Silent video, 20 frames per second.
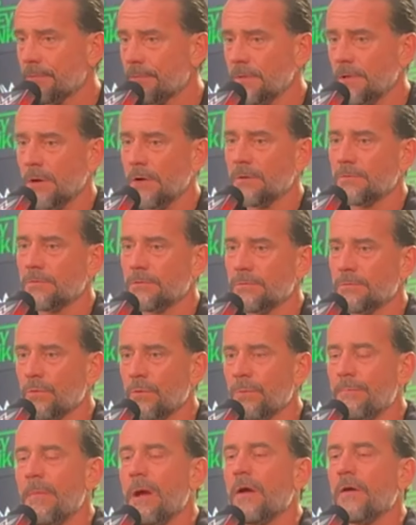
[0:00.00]
Yeah, we're
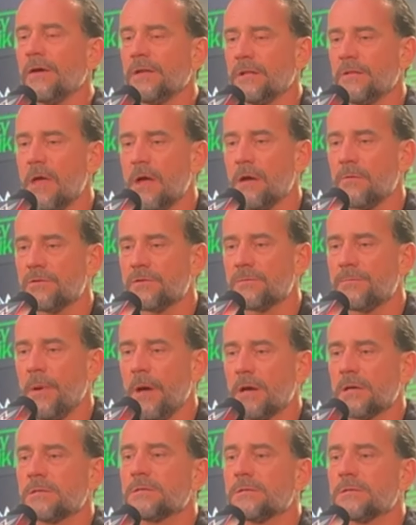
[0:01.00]
married in that
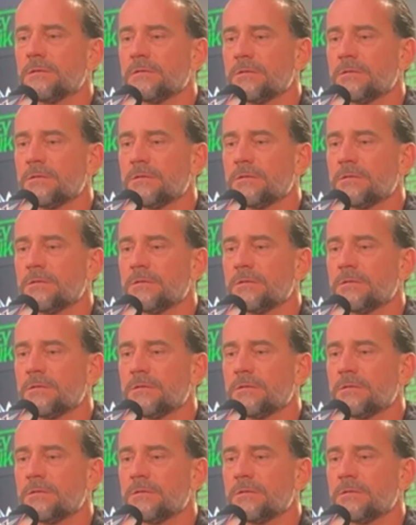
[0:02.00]
respect.